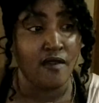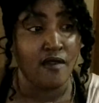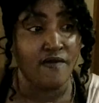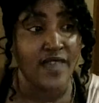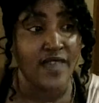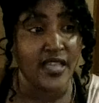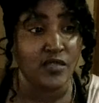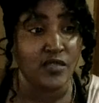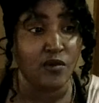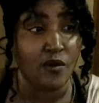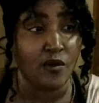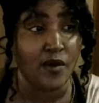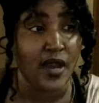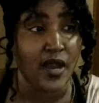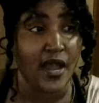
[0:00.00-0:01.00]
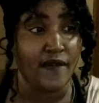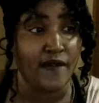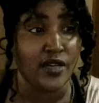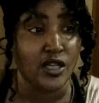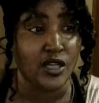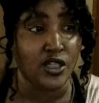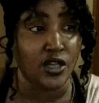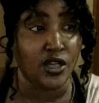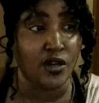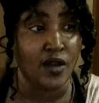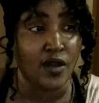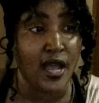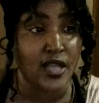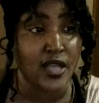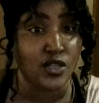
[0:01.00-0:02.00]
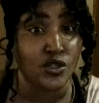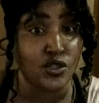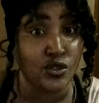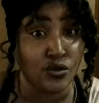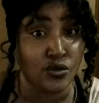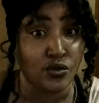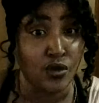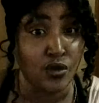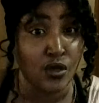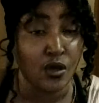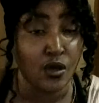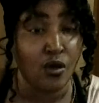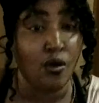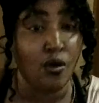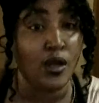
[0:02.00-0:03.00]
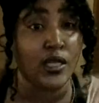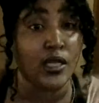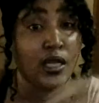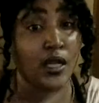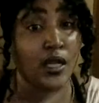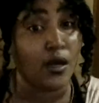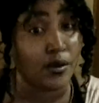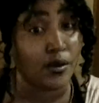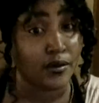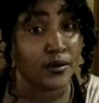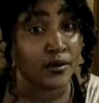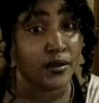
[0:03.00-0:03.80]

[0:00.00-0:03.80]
that's what we're having to learn how to do on the go.